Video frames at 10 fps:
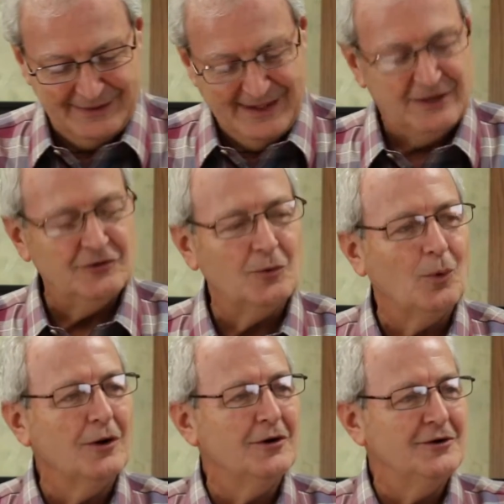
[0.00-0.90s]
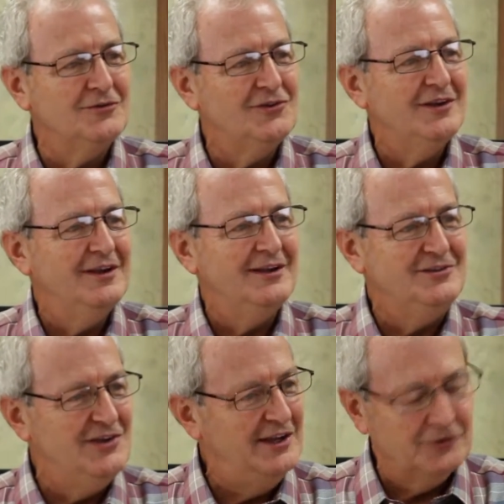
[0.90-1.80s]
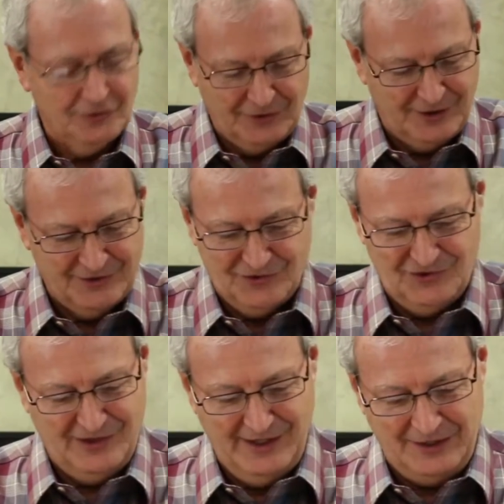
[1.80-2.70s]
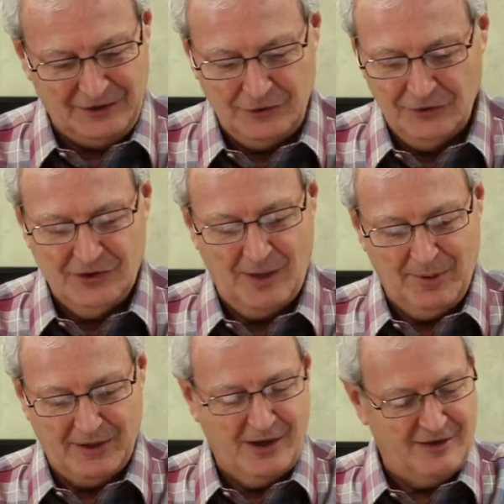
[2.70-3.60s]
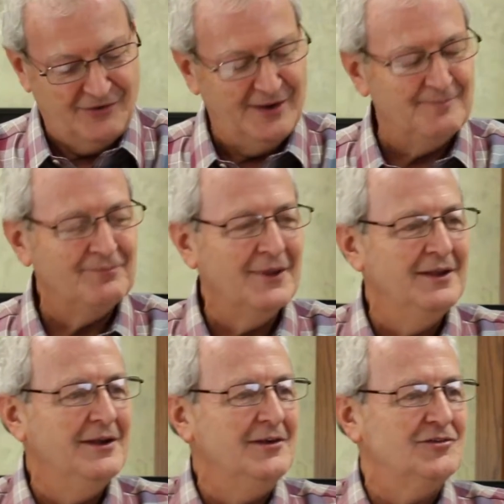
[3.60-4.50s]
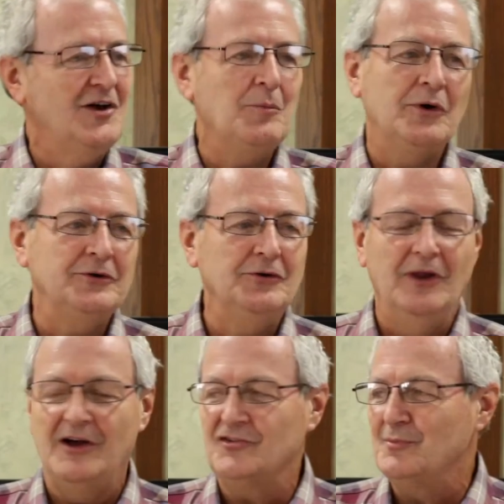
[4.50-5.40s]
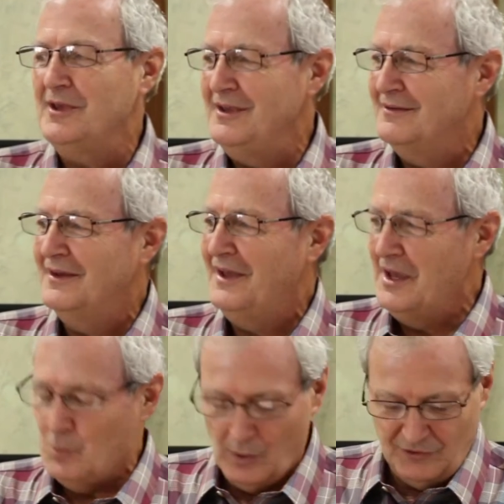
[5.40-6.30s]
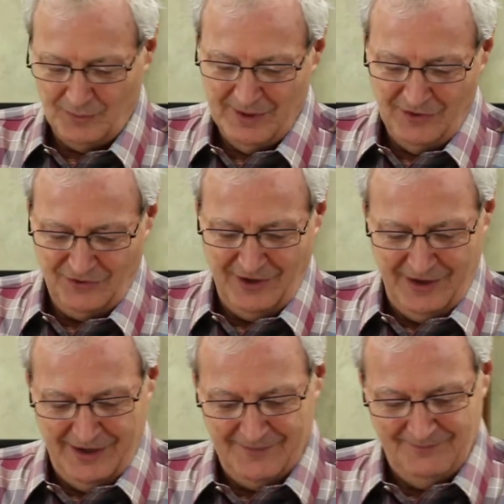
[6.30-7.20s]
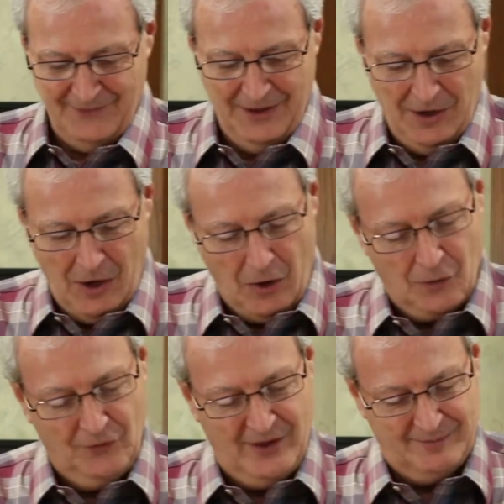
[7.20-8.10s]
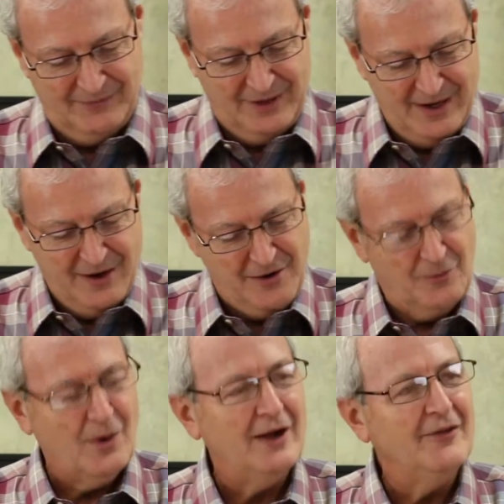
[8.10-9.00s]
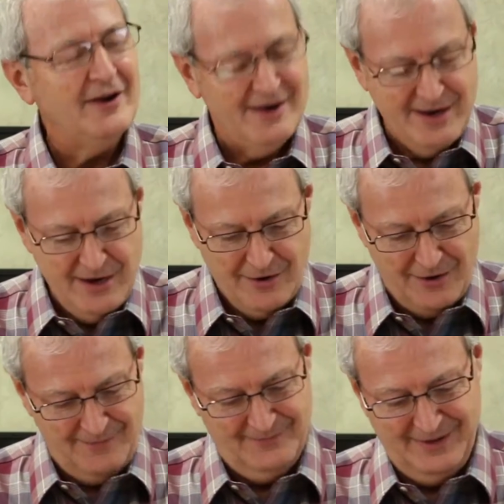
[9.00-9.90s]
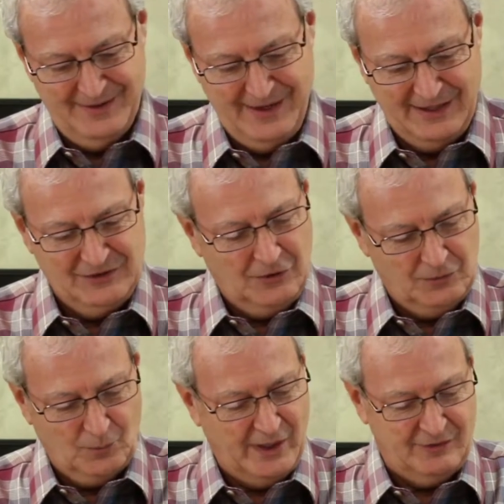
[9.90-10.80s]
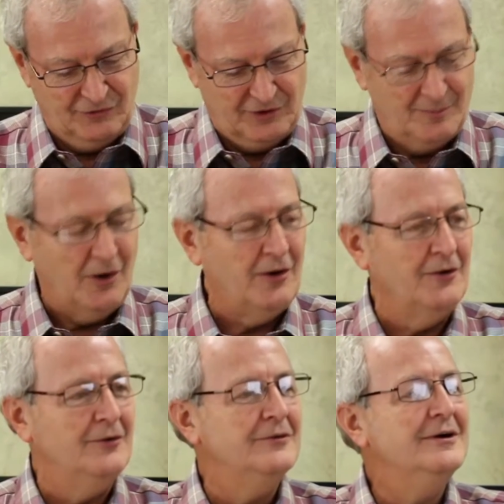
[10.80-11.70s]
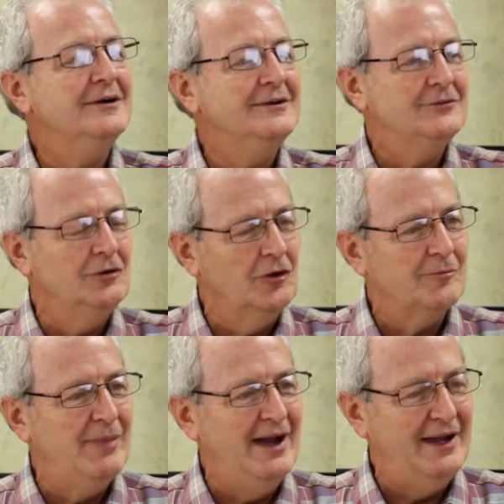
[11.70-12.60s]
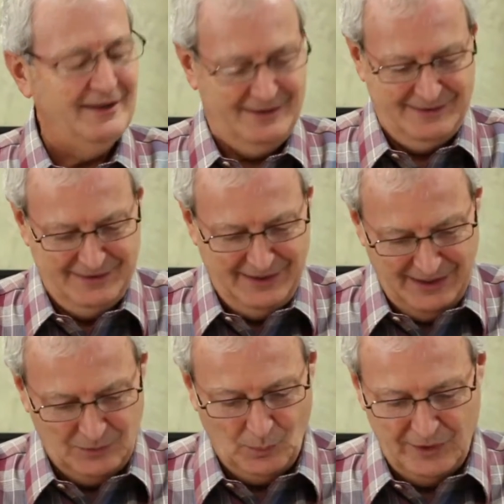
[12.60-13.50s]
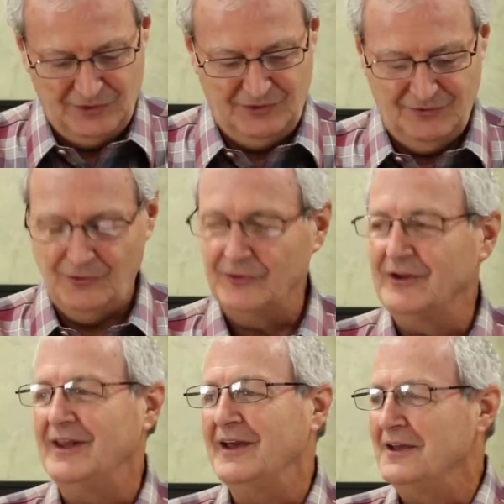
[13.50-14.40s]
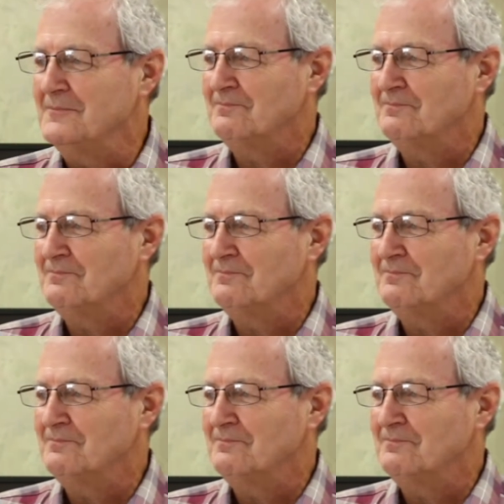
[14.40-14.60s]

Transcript: Tender words, gentle touch, and a good cup of coffee. Someone who loves me and wants me to stay. Hold them near while they're here, and don't wait for tomorrow to look back and wish for today.